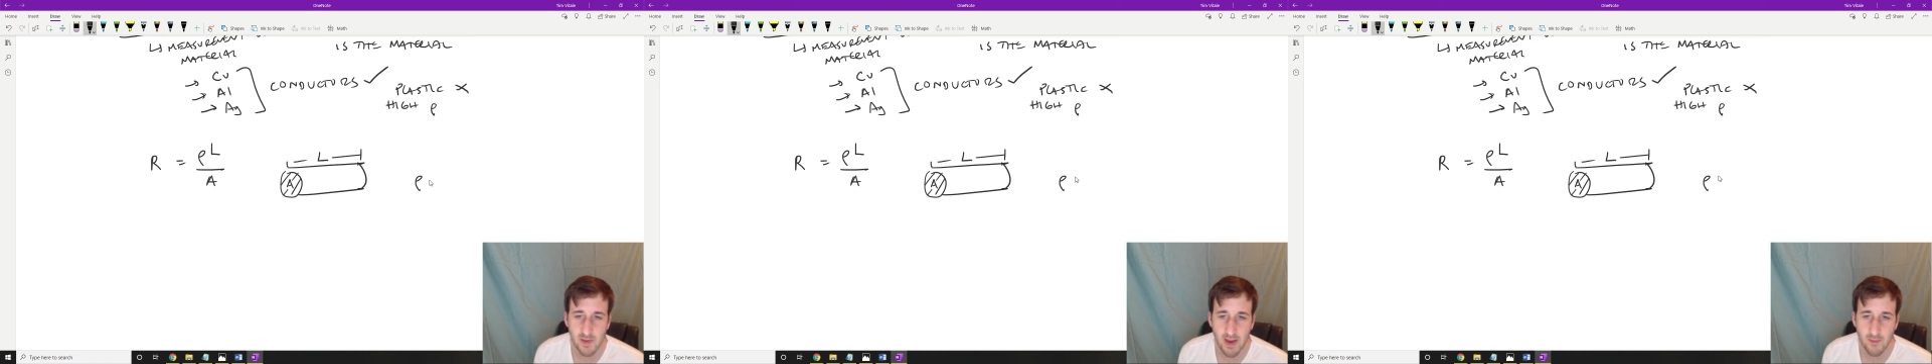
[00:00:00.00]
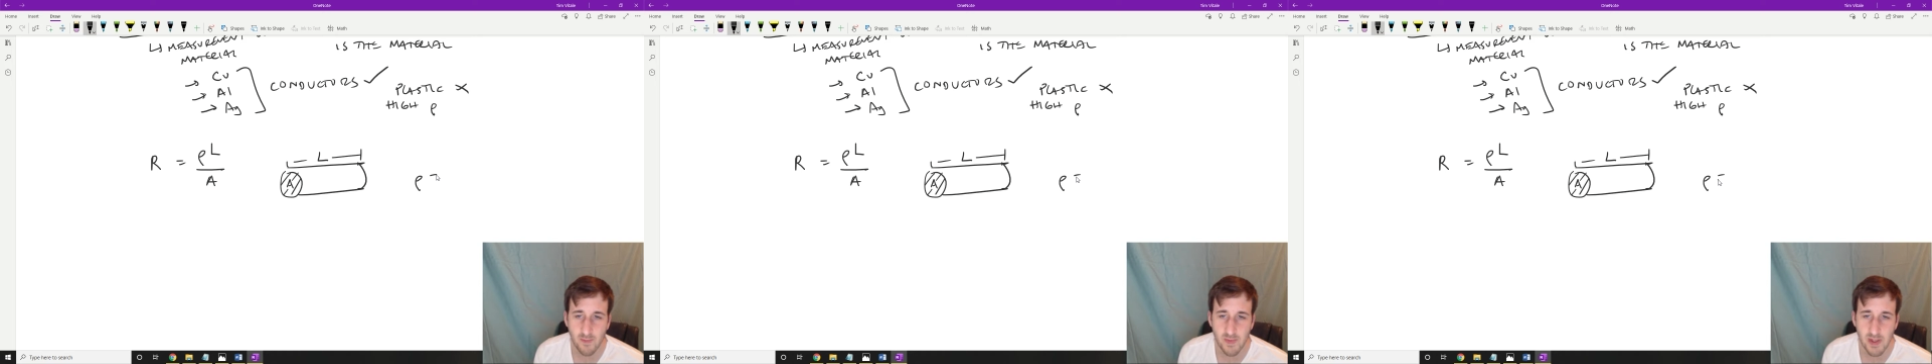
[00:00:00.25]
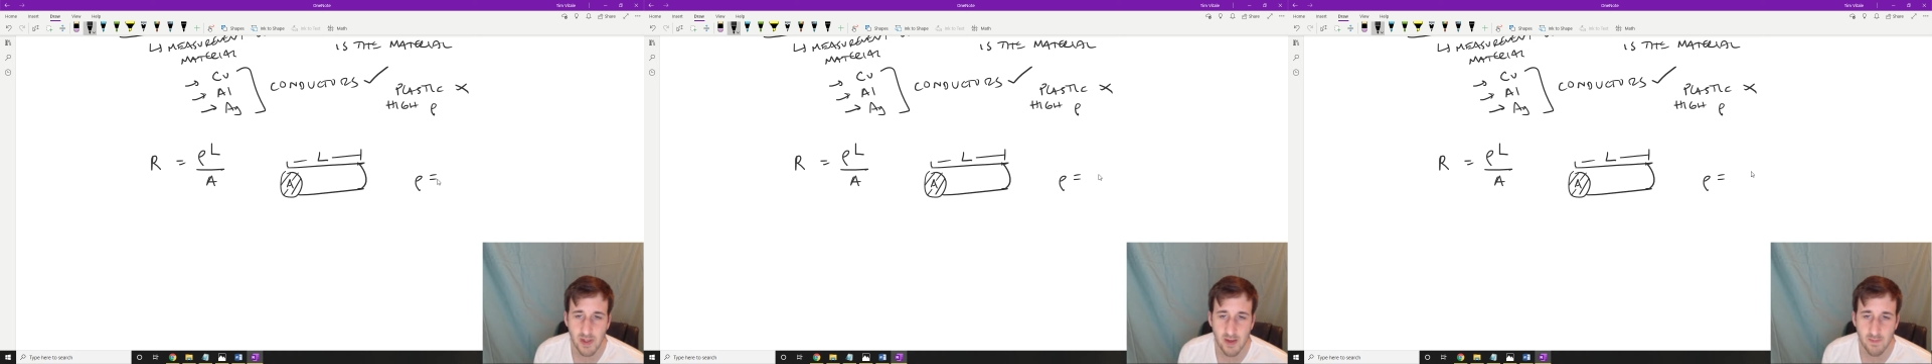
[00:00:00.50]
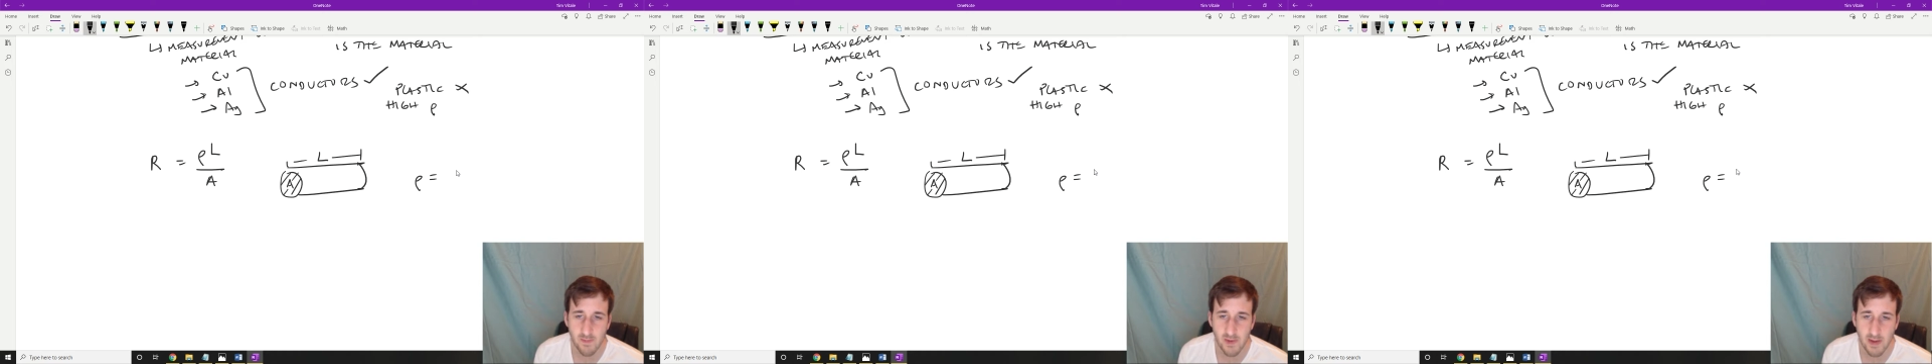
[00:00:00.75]
That would be a
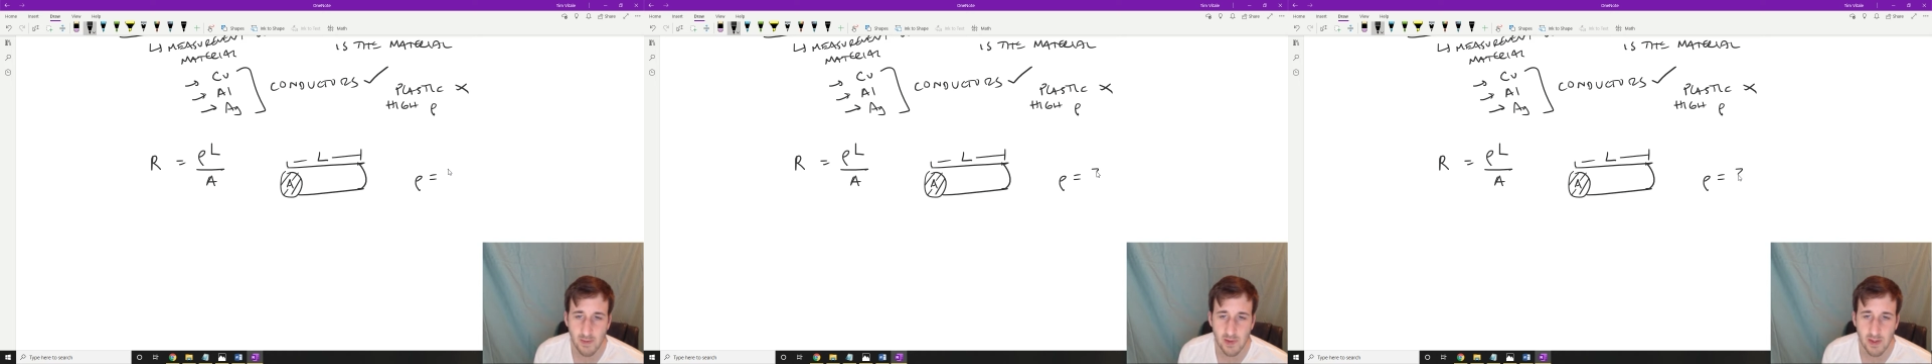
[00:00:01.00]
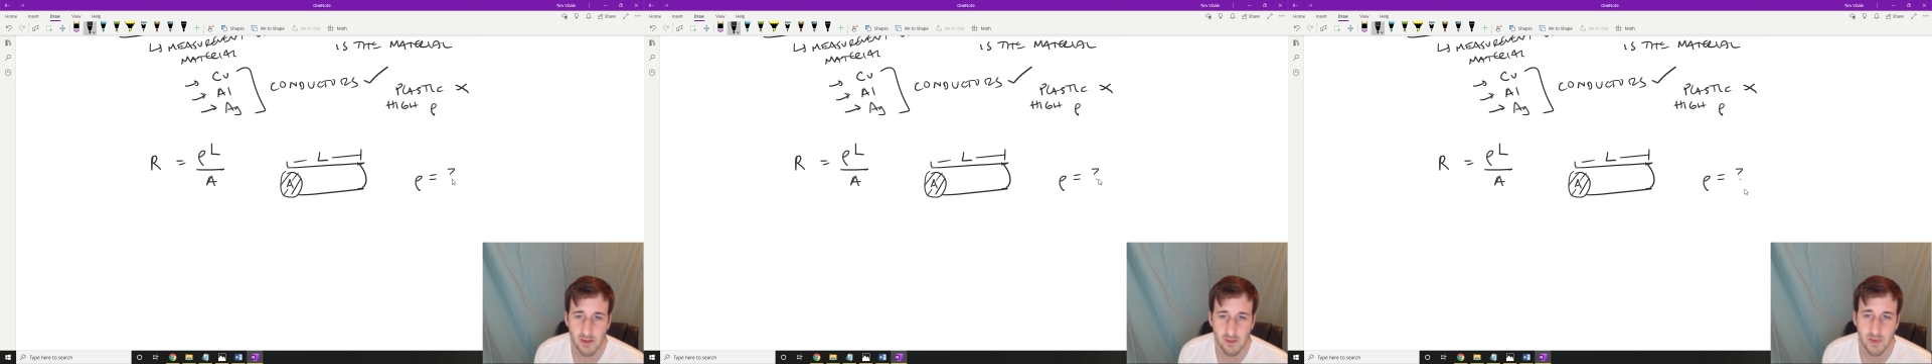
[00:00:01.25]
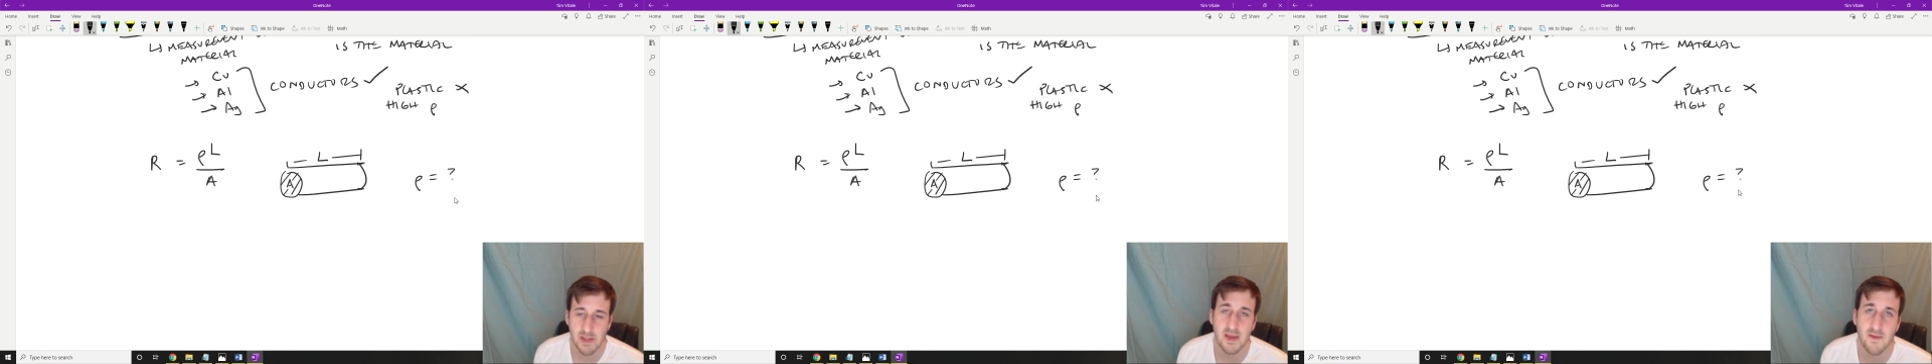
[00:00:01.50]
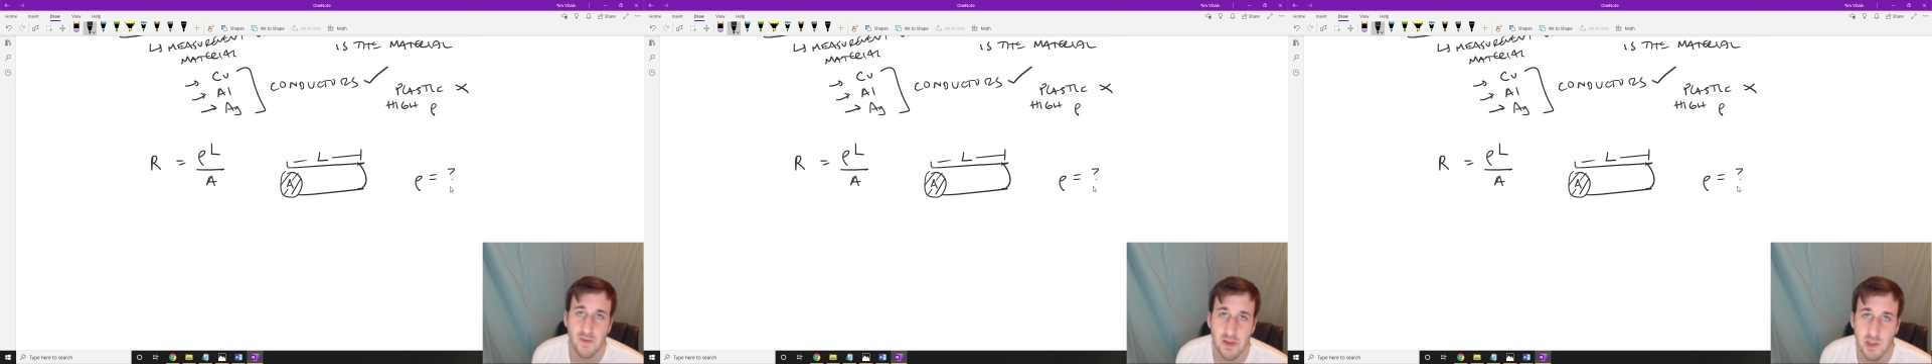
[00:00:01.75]
number that would either be
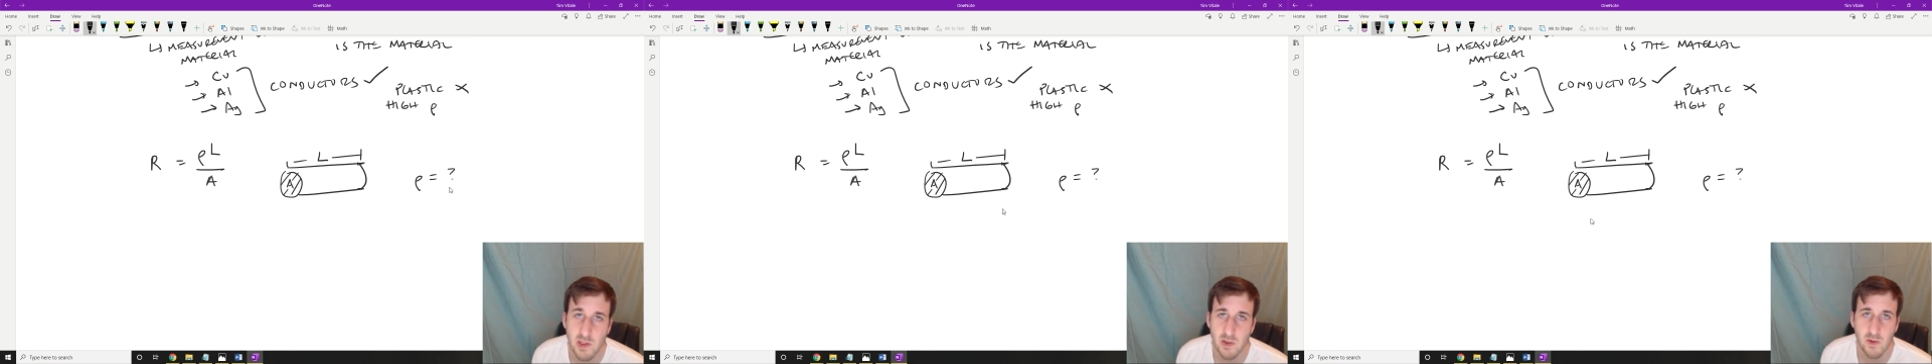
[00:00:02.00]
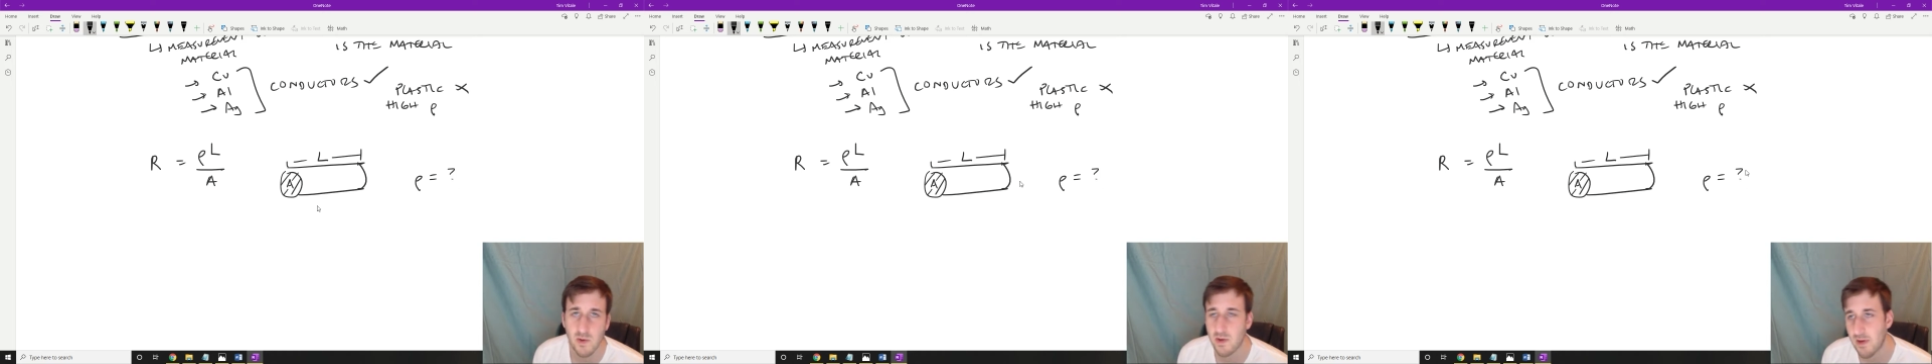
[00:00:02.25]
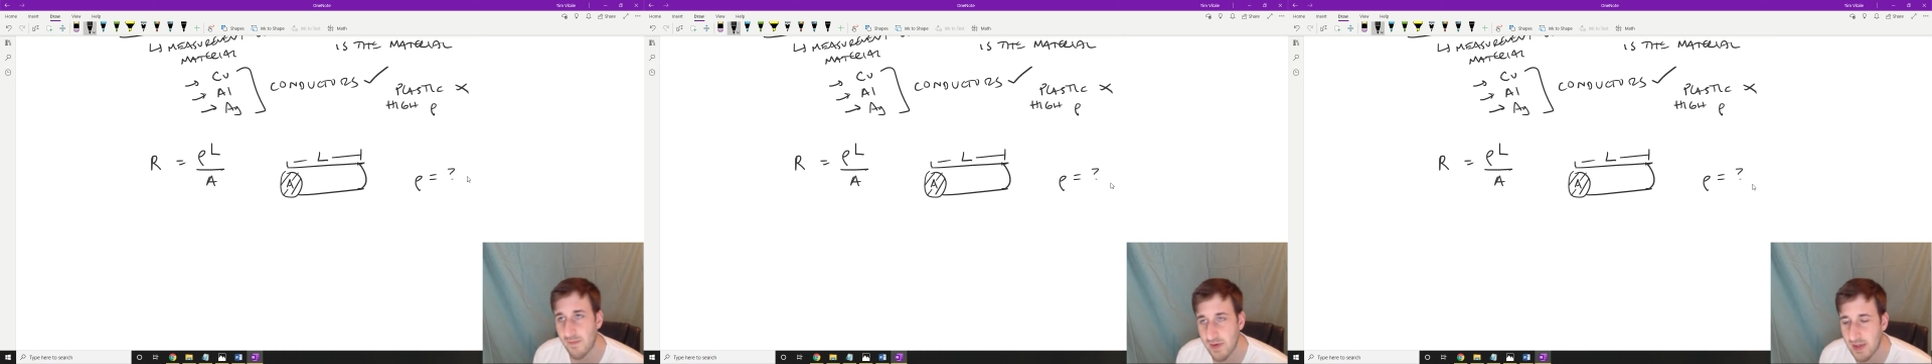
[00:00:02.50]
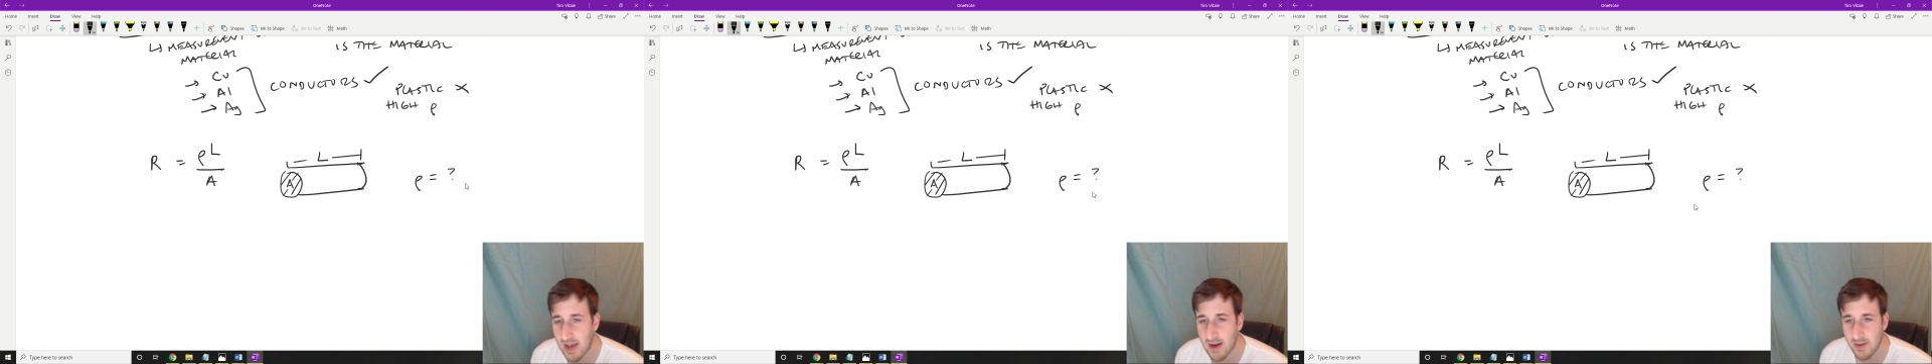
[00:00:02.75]
given to you or you have to
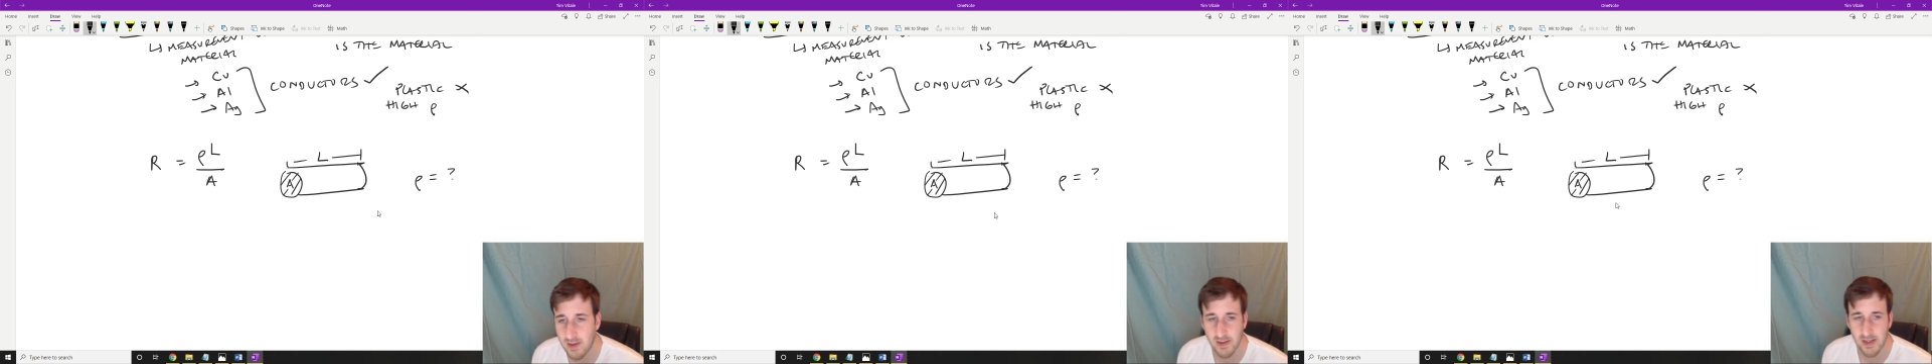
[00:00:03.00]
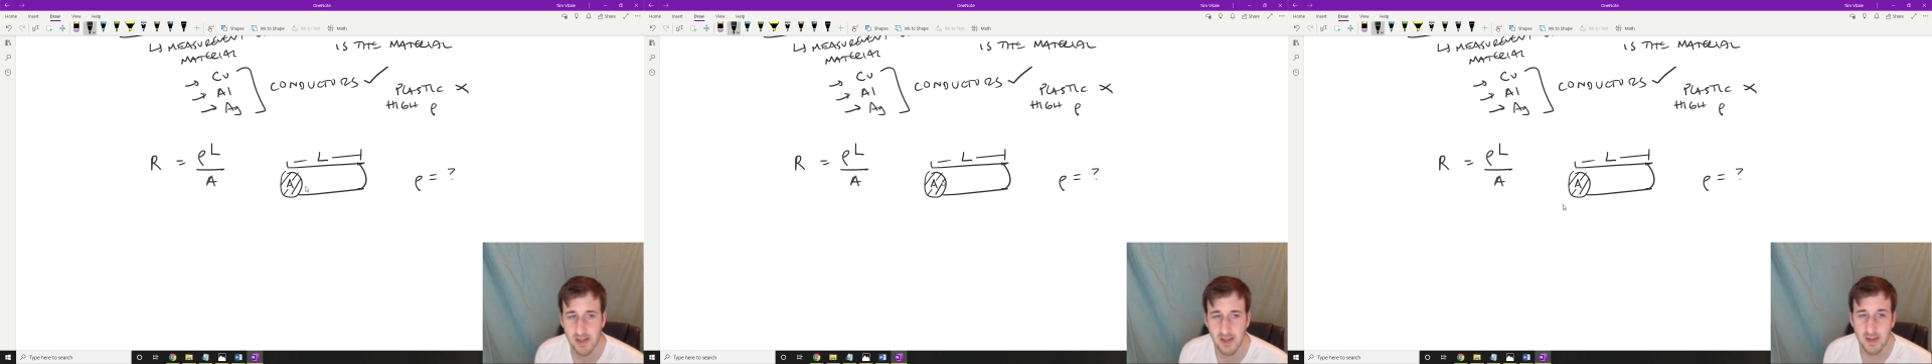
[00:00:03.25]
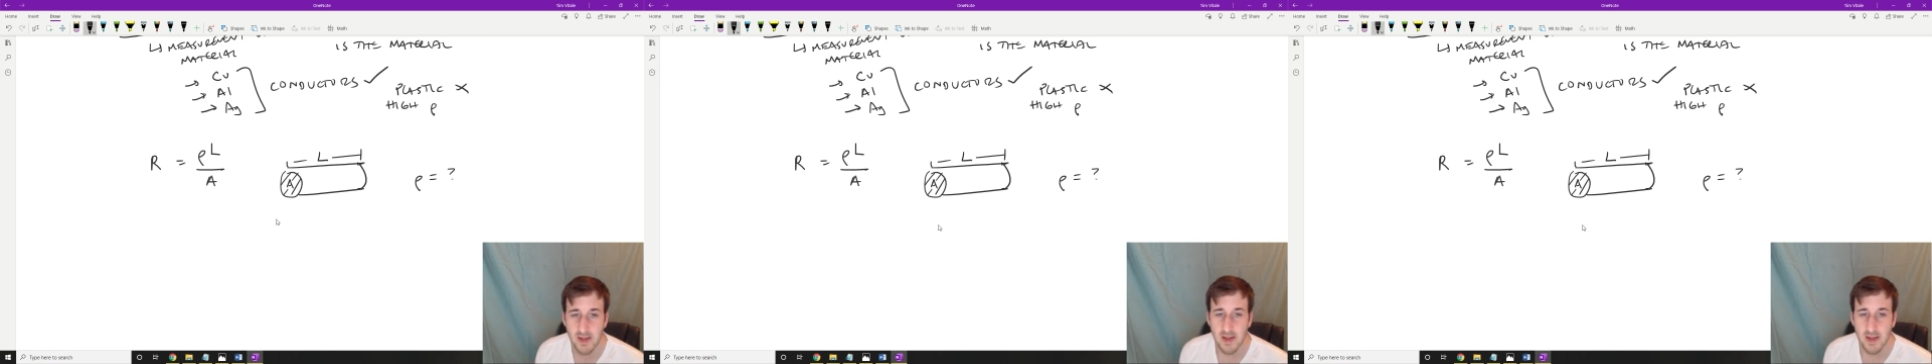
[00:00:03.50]
calculate it.